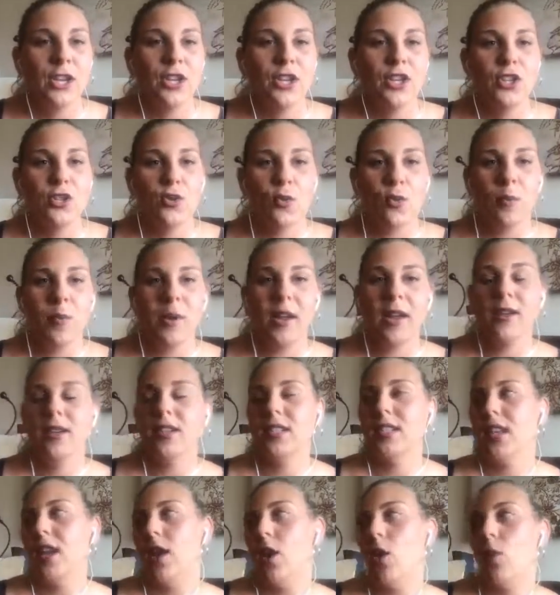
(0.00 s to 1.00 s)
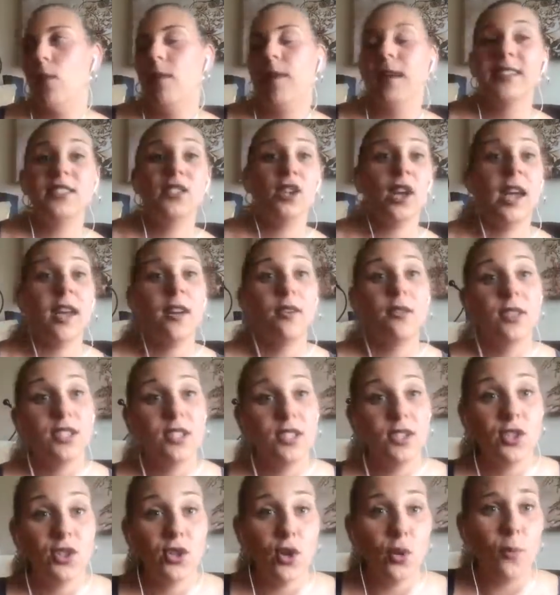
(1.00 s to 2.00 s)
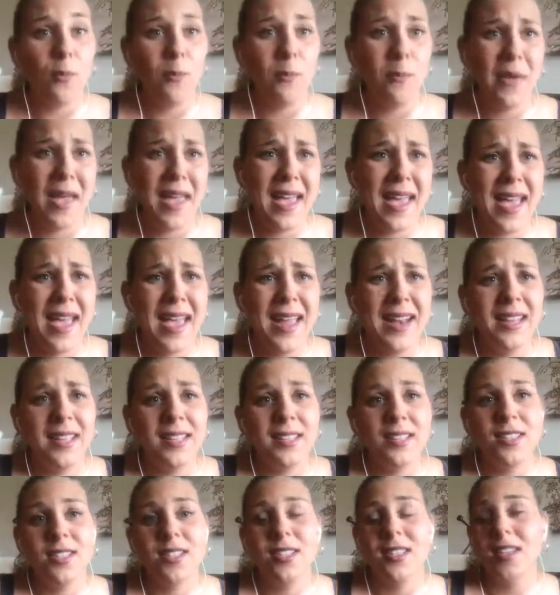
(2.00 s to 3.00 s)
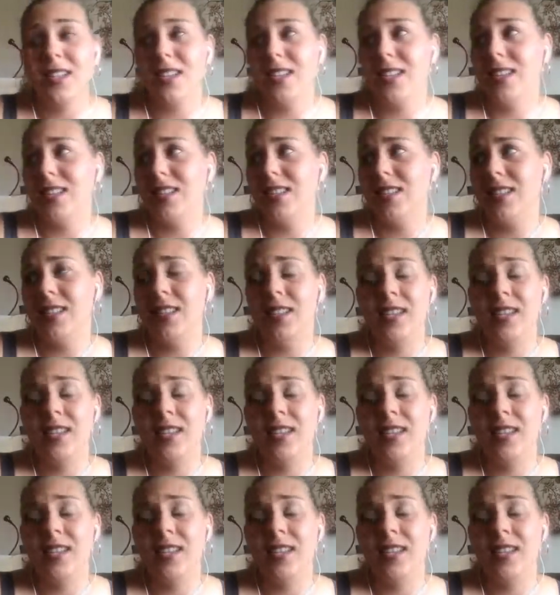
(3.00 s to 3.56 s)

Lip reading: So when parents say, oh, my child is so bad, he